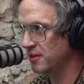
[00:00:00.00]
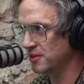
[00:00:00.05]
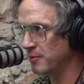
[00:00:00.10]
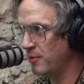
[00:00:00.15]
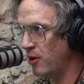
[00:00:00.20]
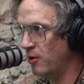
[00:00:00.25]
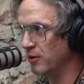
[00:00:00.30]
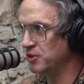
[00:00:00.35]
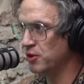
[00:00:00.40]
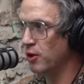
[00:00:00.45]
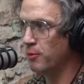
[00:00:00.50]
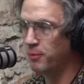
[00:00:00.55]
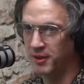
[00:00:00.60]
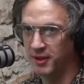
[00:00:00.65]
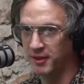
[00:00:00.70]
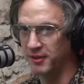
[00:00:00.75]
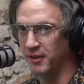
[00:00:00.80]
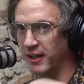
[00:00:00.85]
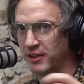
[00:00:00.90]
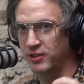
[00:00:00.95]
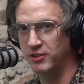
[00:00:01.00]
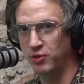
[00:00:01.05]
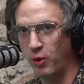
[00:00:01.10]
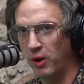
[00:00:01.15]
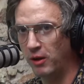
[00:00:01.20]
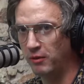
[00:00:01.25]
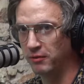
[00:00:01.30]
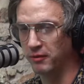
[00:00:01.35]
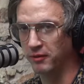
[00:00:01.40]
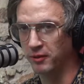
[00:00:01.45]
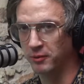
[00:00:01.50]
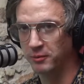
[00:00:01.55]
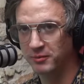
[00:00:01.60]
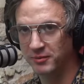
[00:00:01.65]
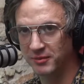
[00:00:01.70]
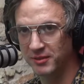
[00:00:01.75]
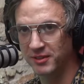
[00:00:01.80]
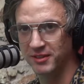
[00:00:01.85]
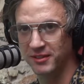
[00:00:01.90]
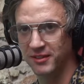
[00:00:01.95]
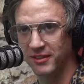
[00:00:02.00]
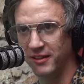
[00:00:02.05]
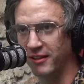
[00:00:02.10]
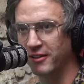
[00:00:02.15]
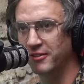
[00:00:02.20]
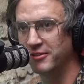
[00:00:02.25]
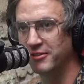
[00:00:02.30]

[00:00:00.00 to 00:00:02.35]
always opening like 12 of them. You know,